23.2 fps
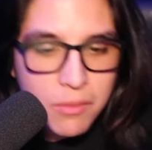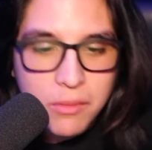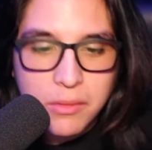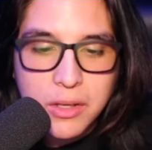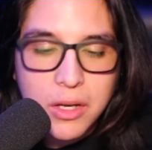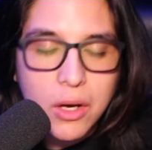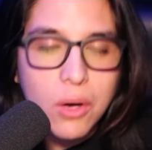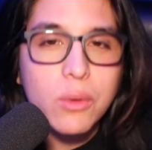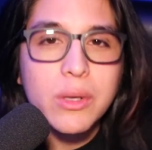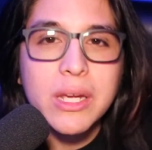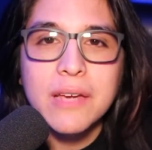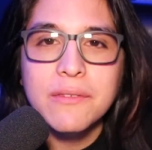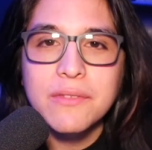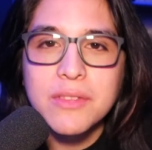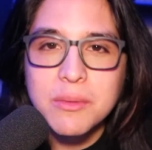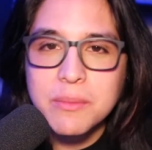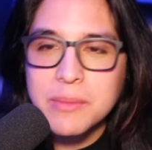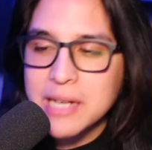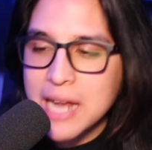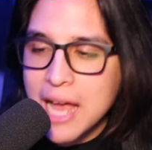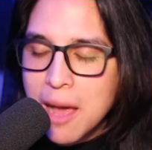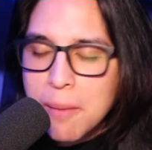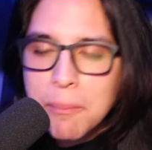Go give
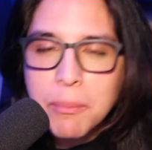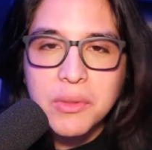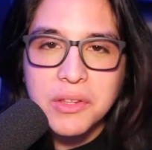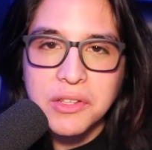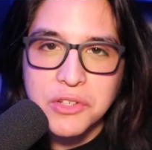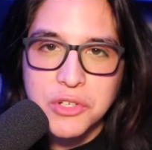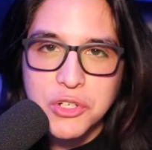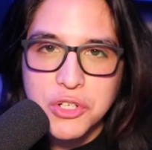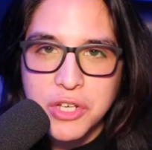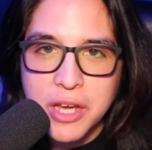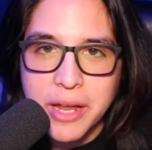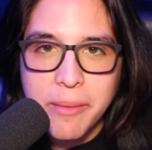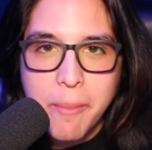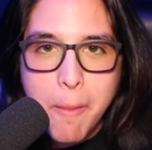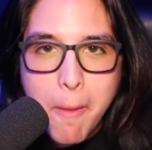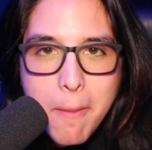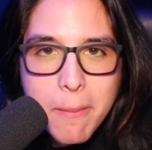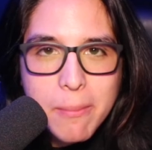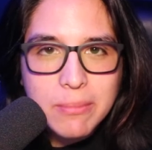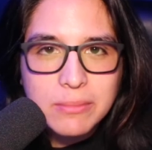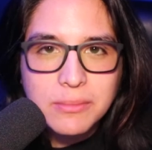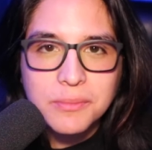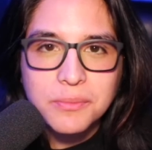them an apple and shit
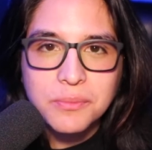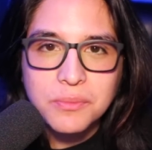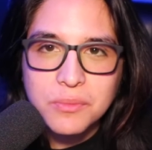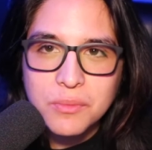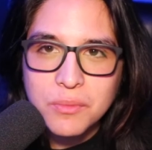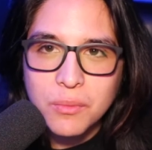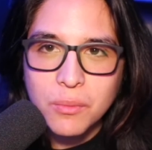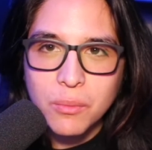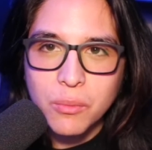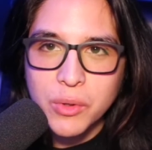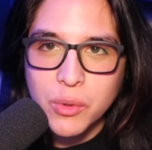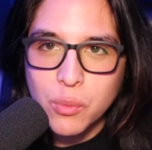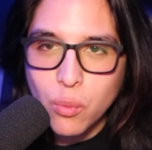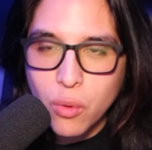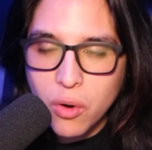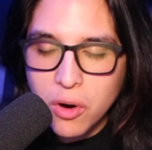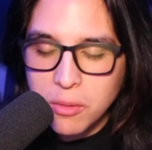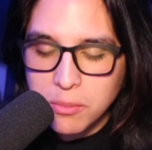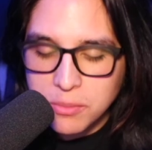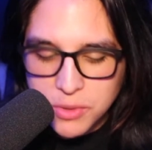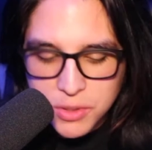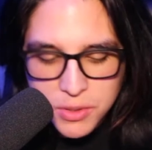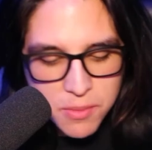with
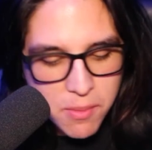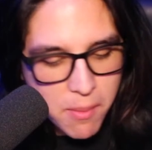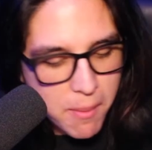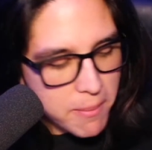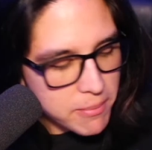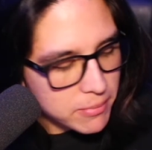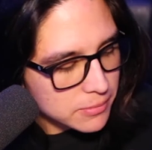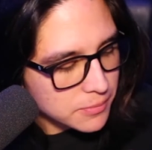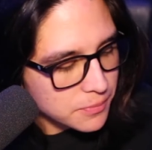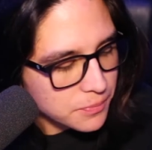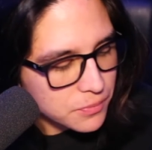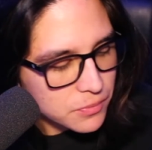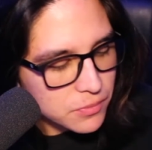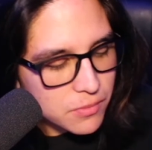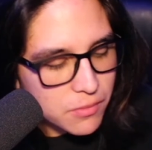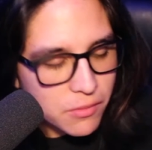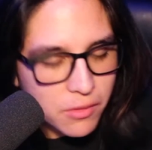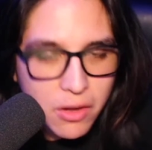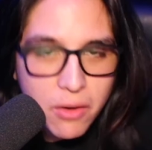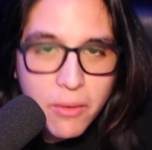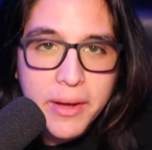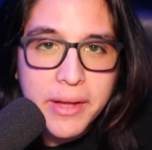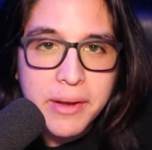worms.
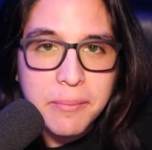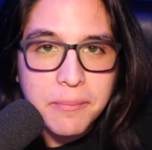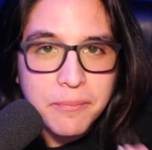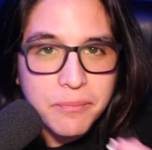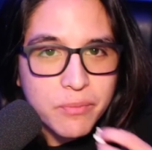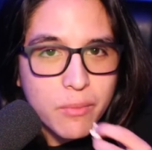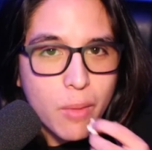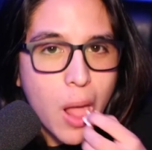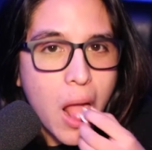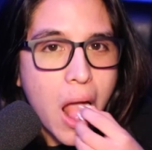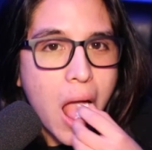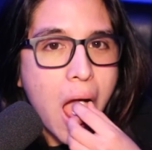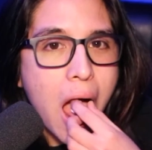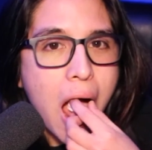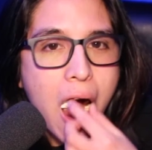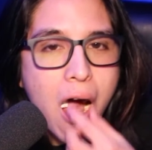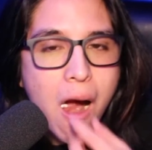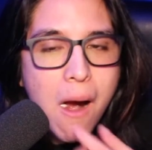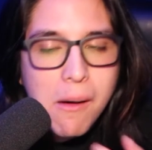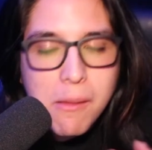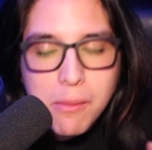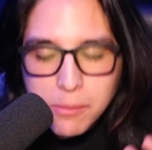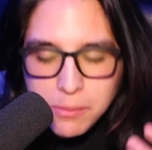Go ahead.
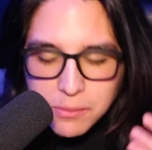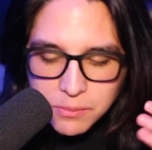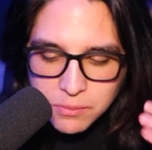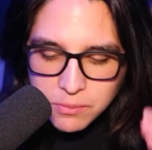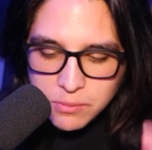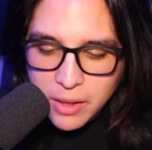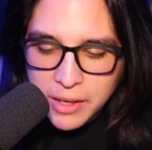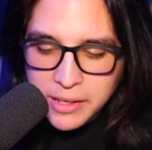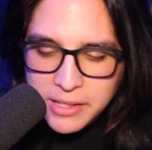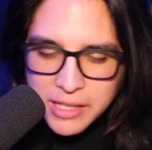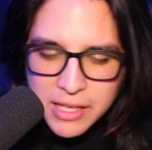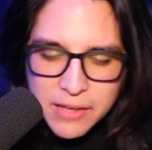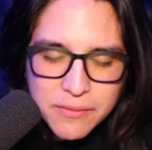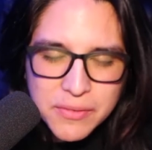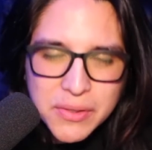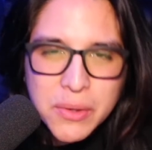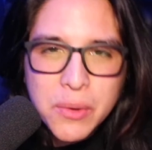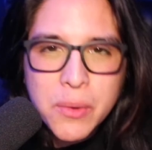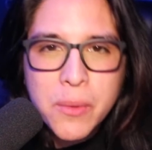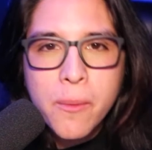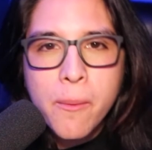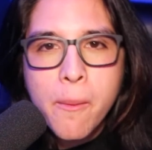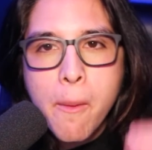I give
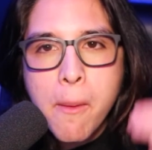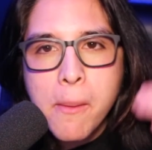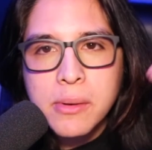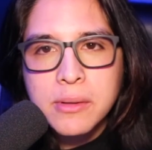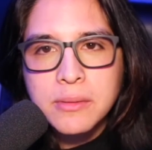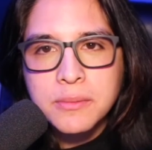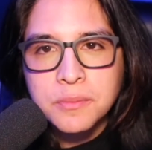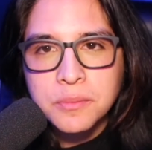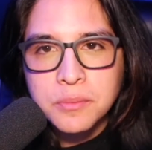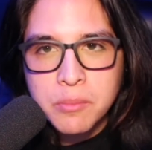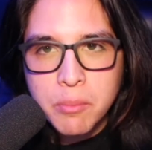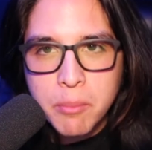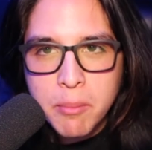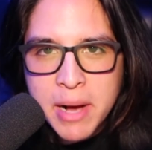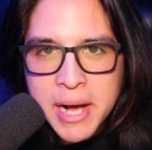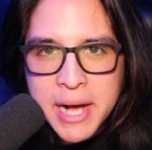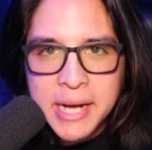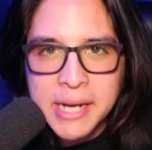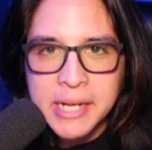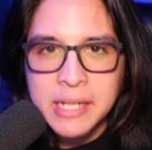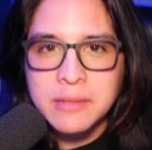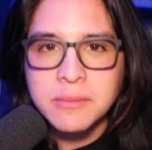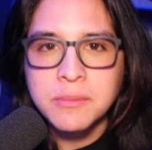you
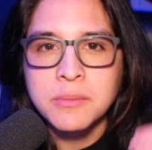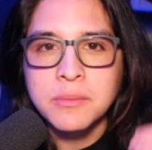my